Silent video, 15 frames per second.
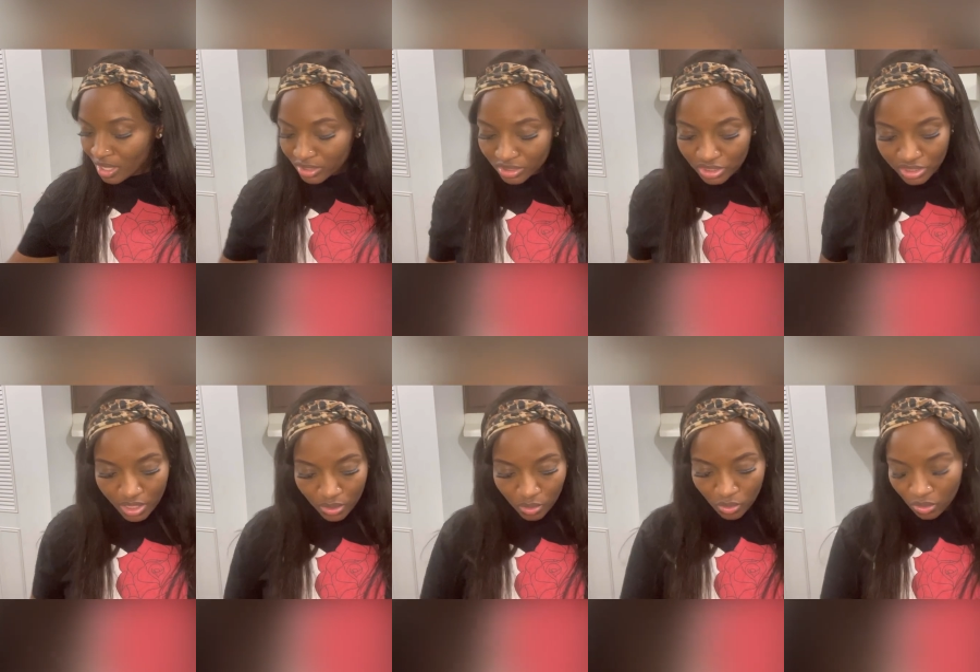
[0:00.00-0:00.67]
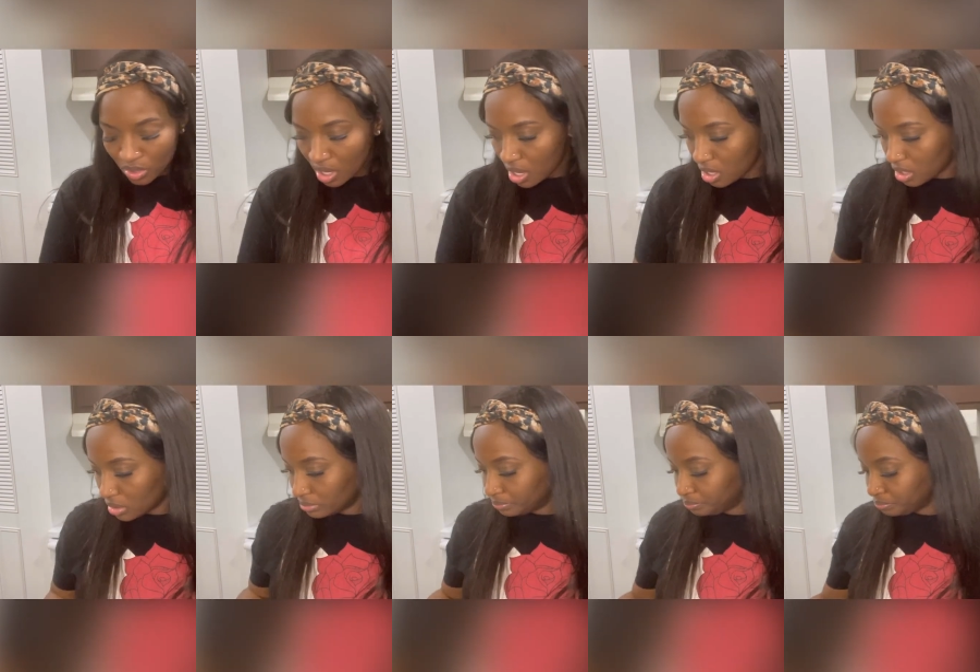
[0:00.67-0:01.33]
So
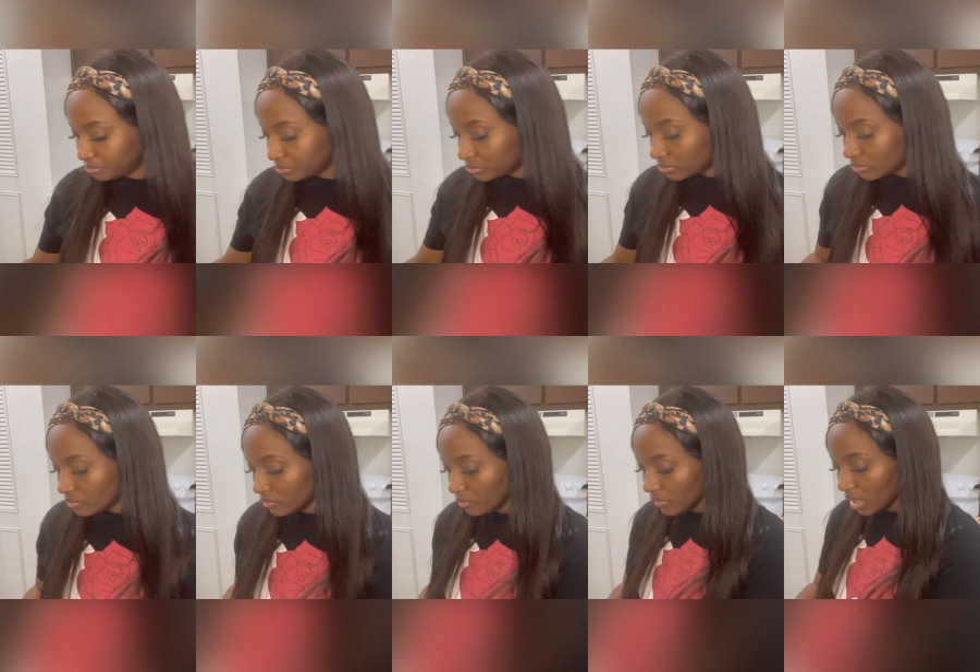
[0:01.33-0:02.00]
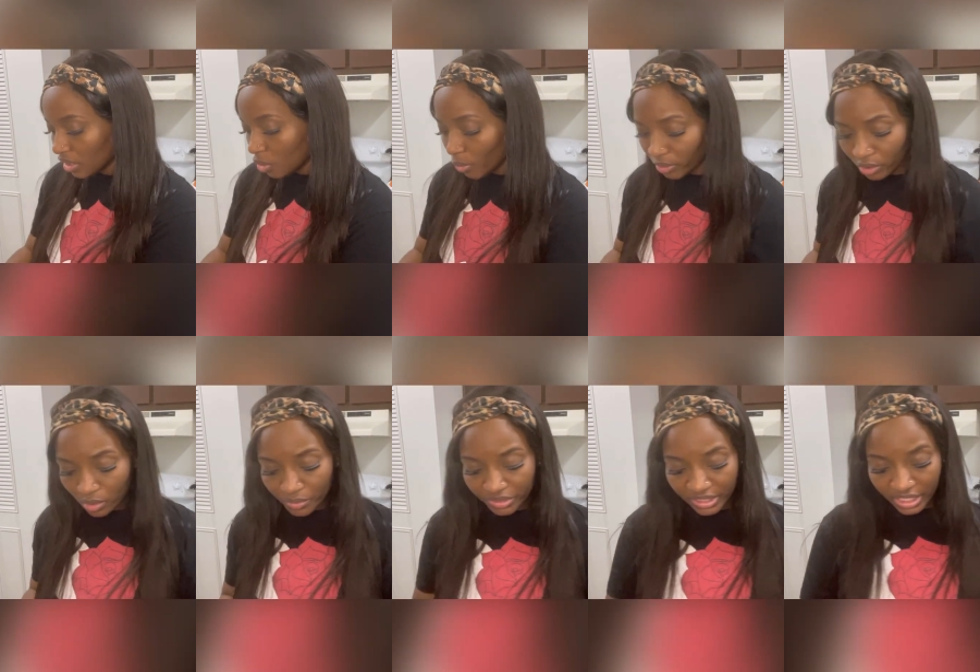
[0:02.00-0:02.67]
going
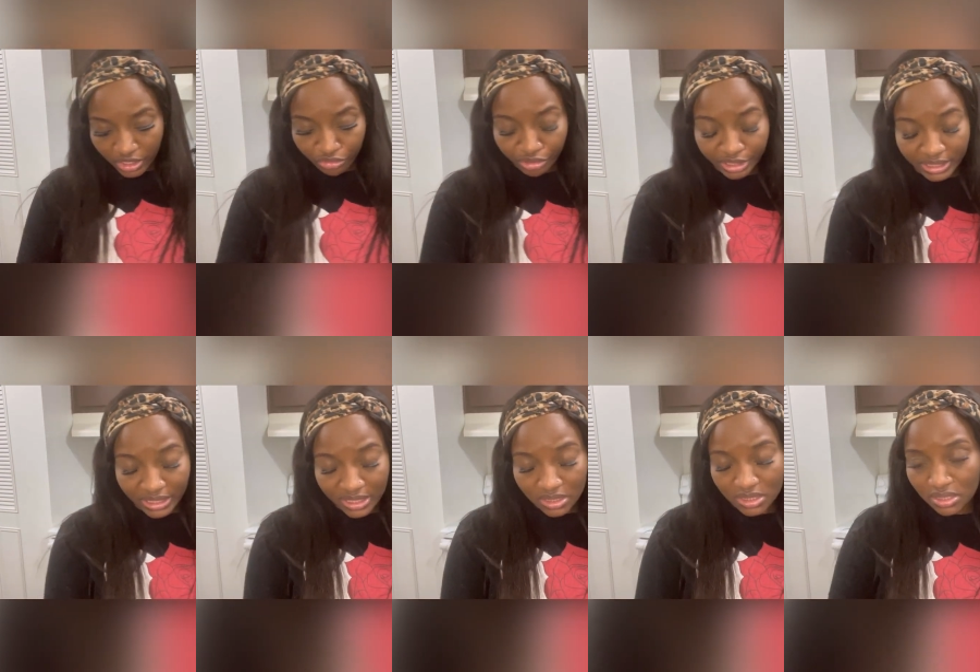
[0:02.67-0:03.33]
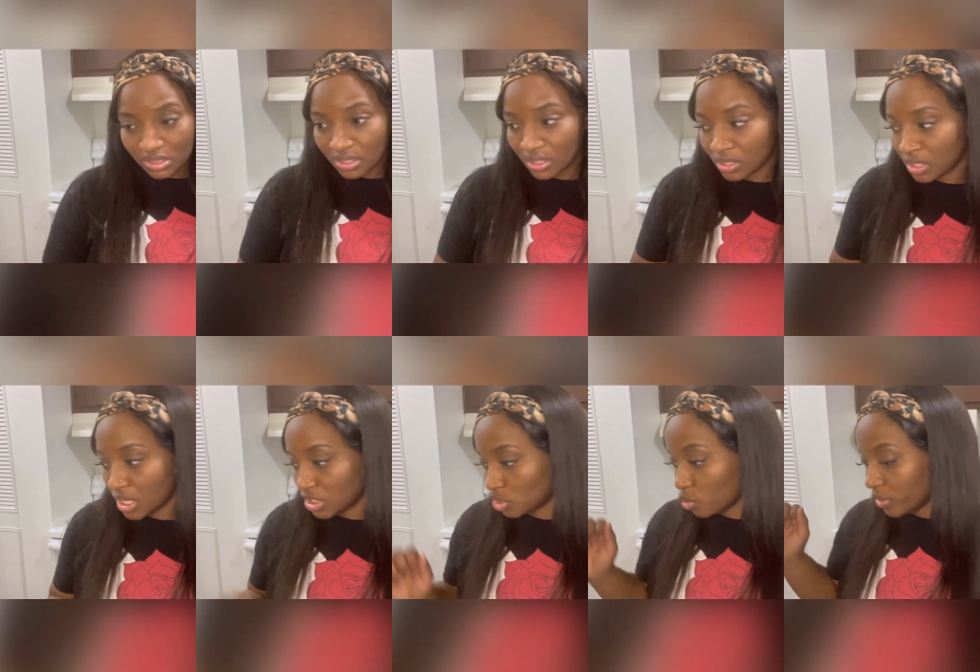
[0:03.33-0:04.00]
on with the ingredients,
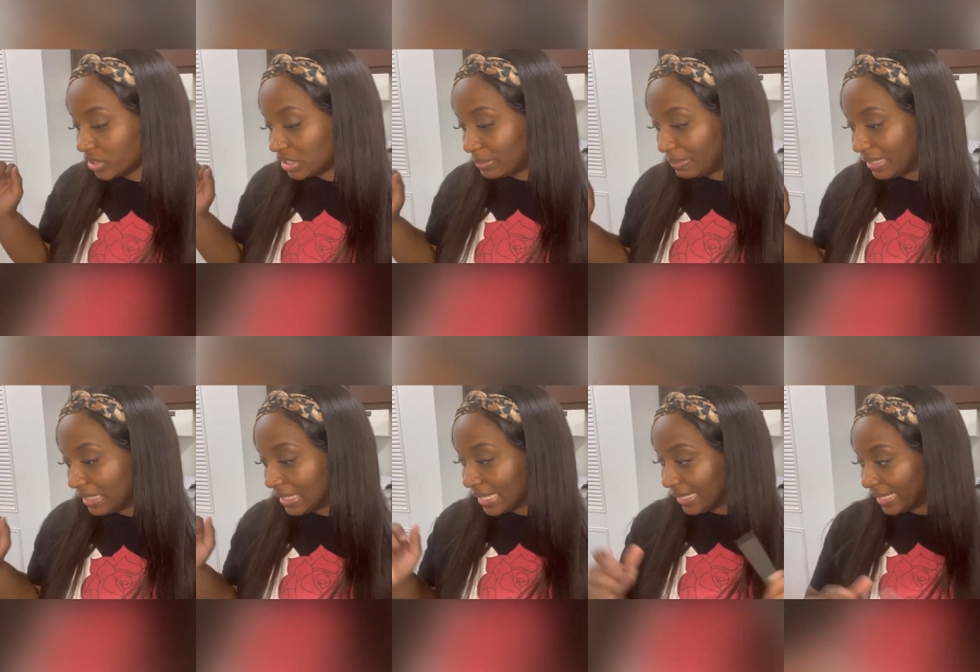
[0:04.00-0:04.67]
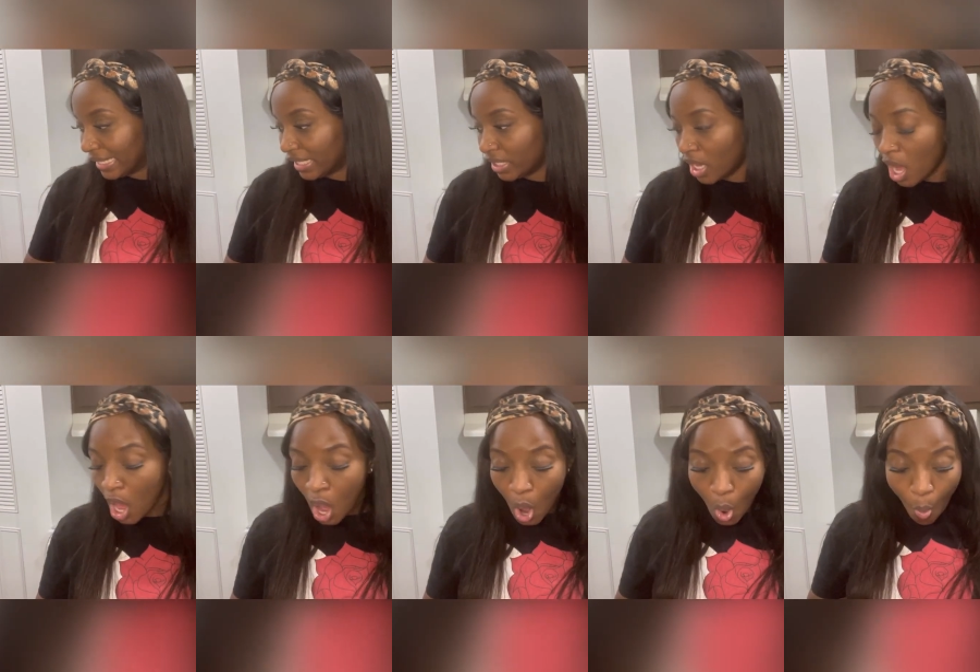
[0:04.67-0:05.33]
it's going to be, again,
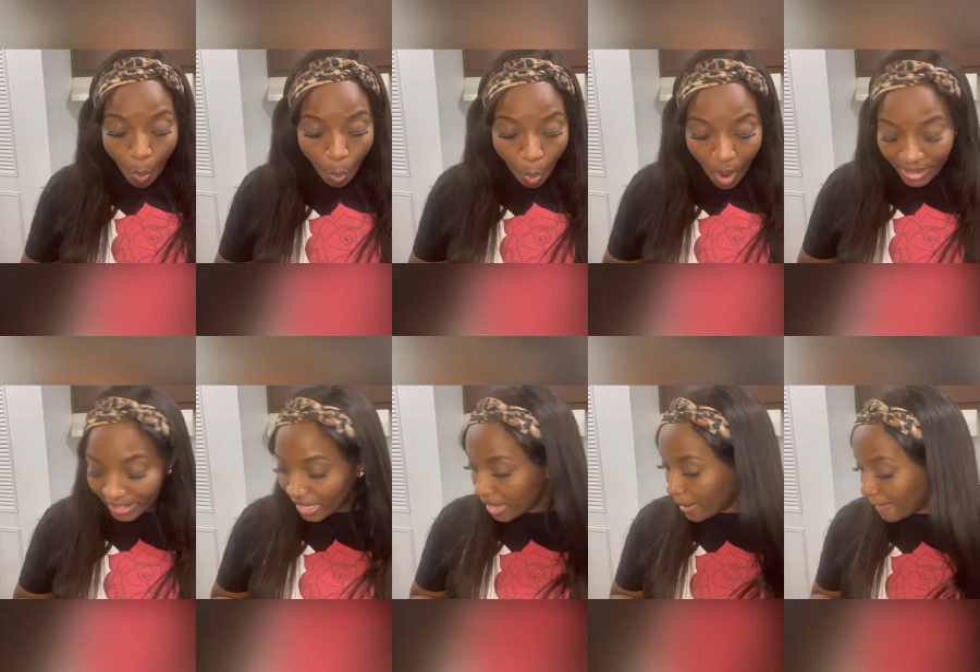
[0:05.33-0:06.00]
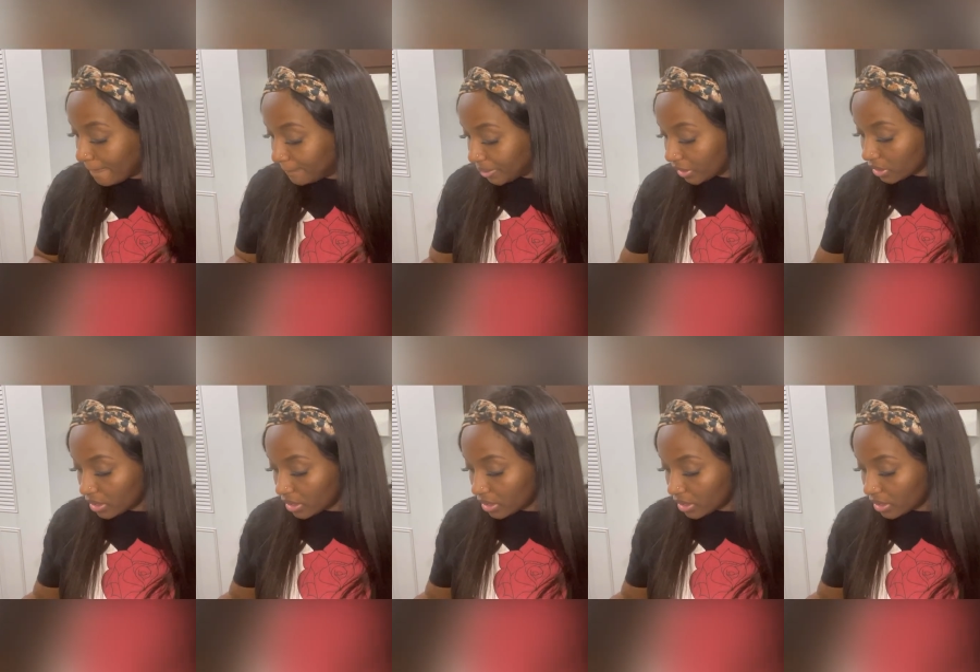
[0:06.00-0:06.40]
1 cup